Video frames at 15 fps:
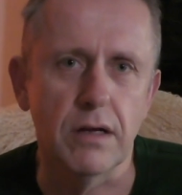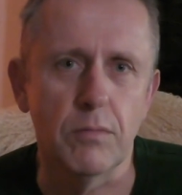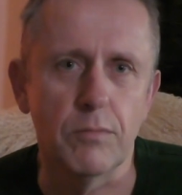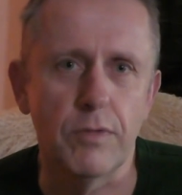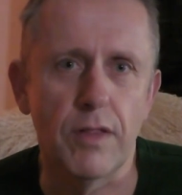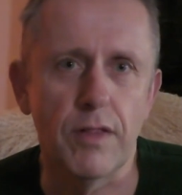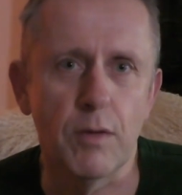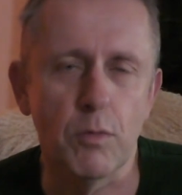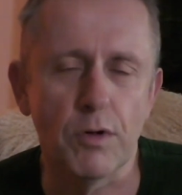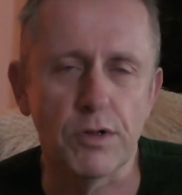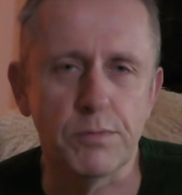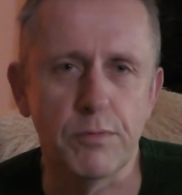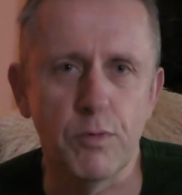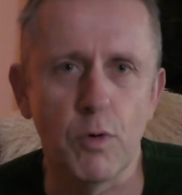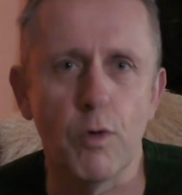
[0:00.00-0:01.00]
than there
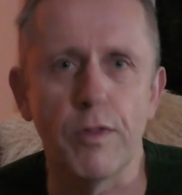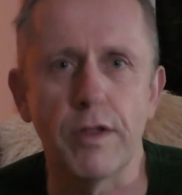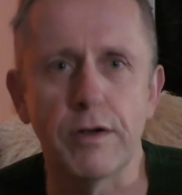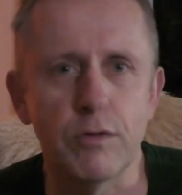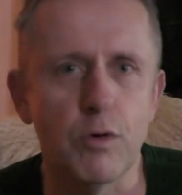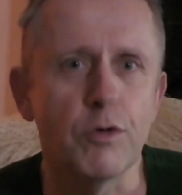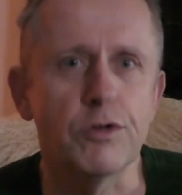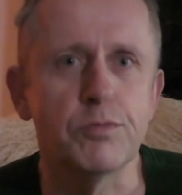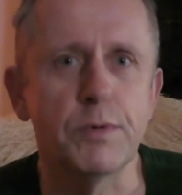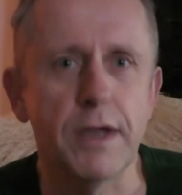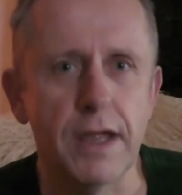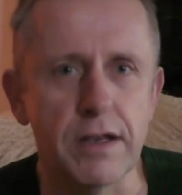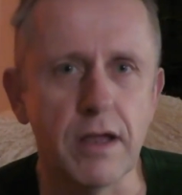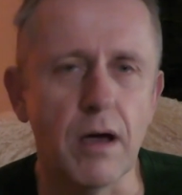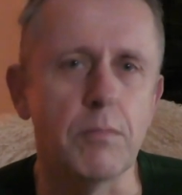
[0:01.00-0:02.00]
was before, then of course
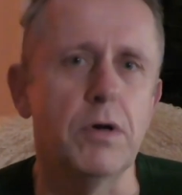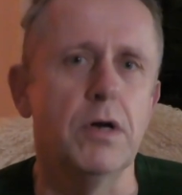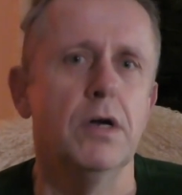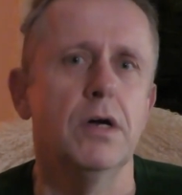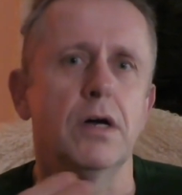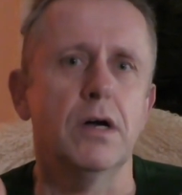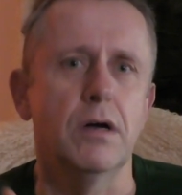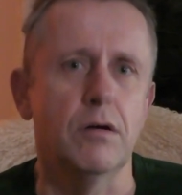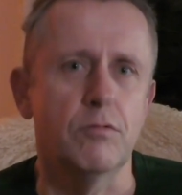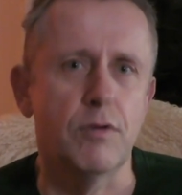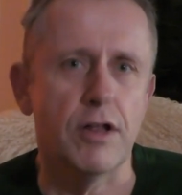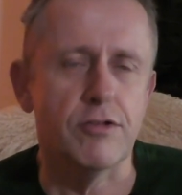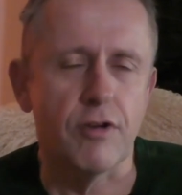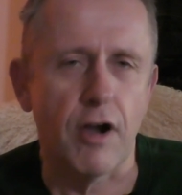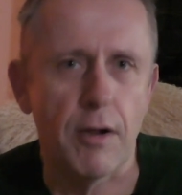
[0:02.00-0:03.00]
we end up
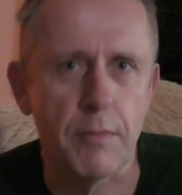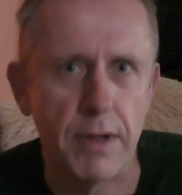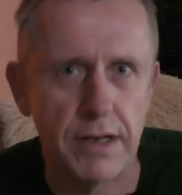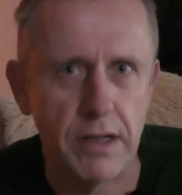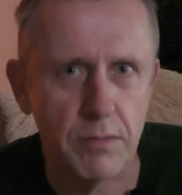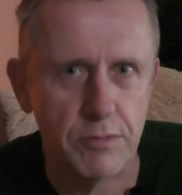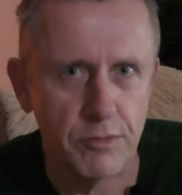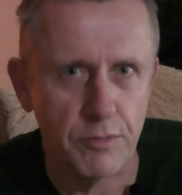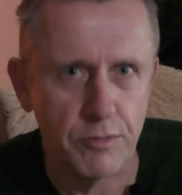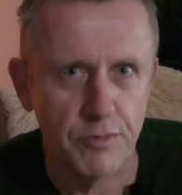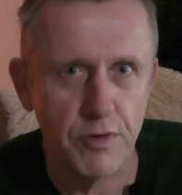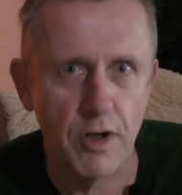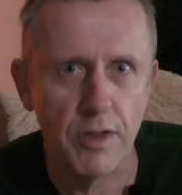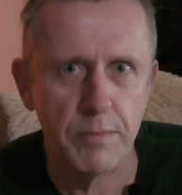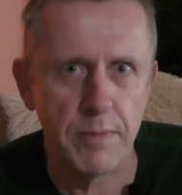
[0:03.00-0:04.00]
retrograde, we end up sort of
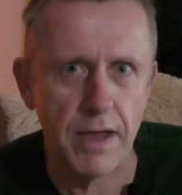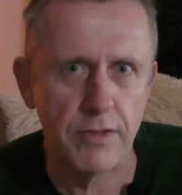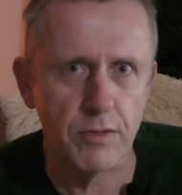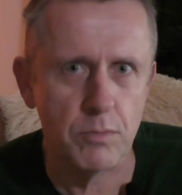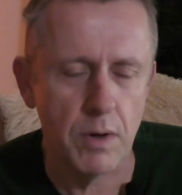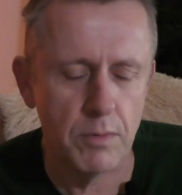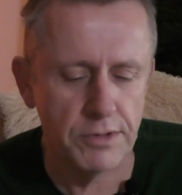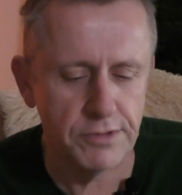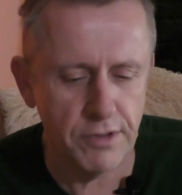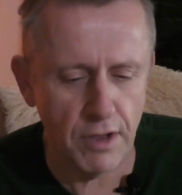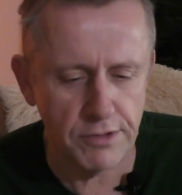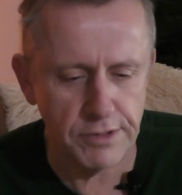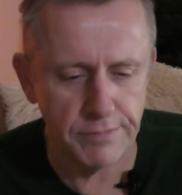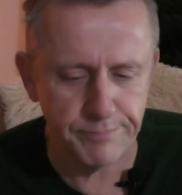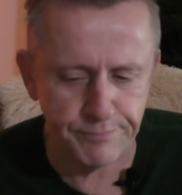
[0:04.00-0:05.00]
further back than where we
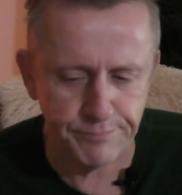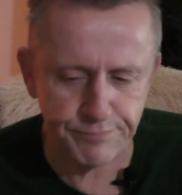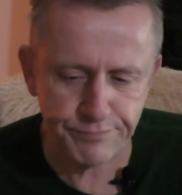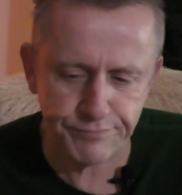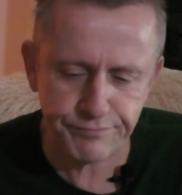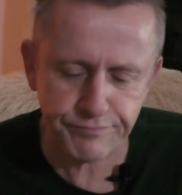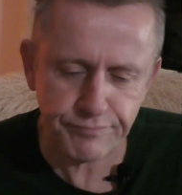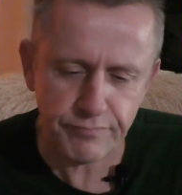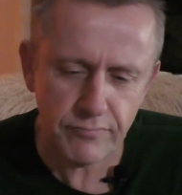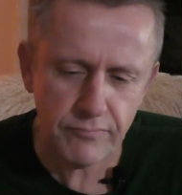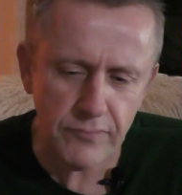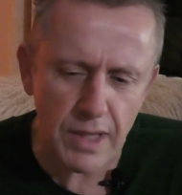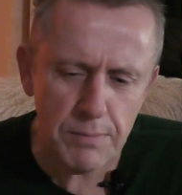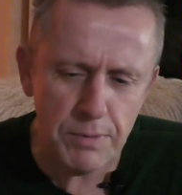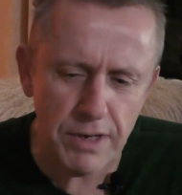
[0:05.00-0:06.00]
started.
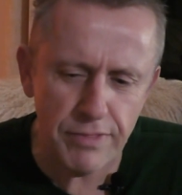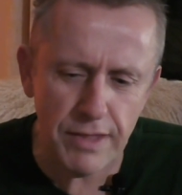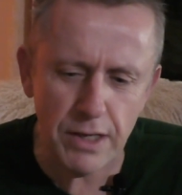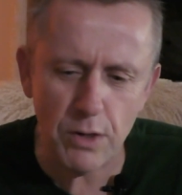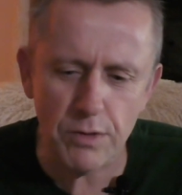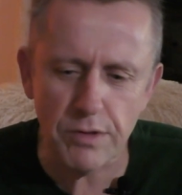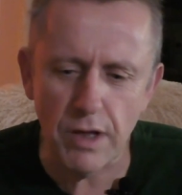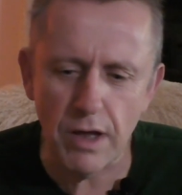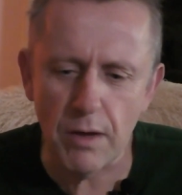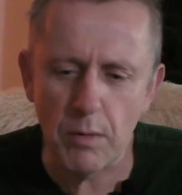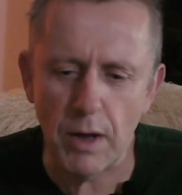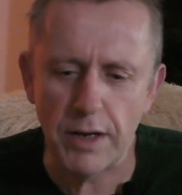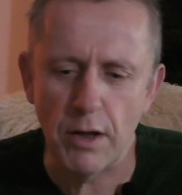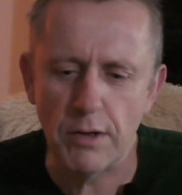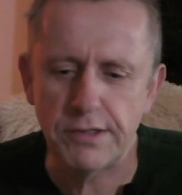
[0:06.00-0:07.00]
But I think
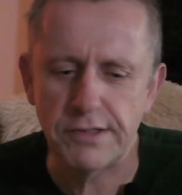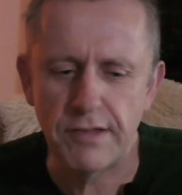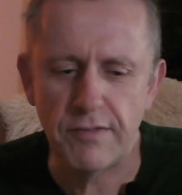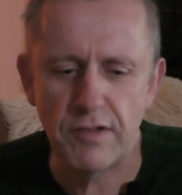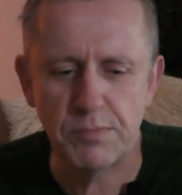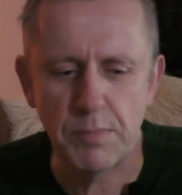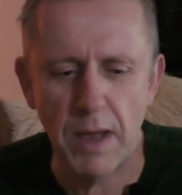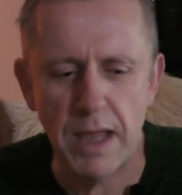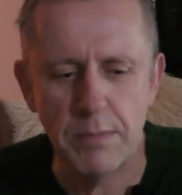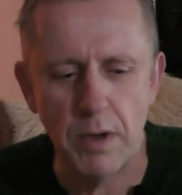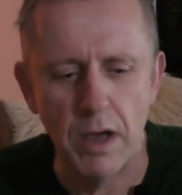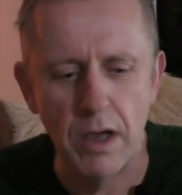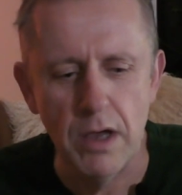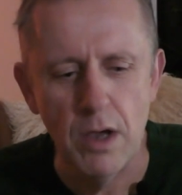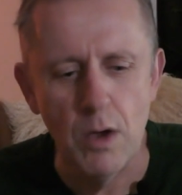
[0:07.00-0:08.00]
I noticed in this
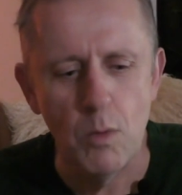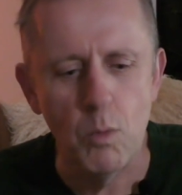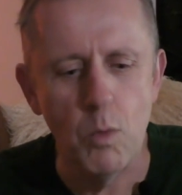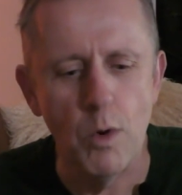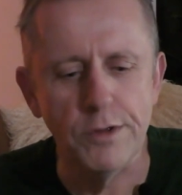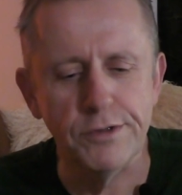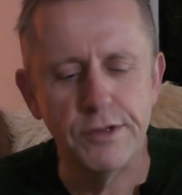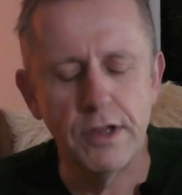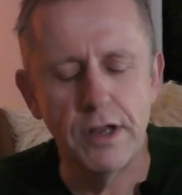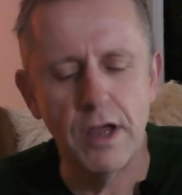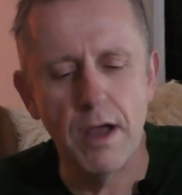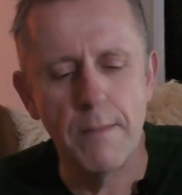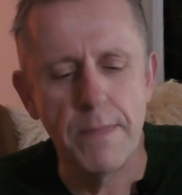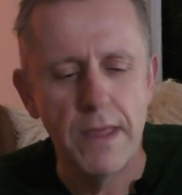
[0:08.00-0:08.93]
paper was that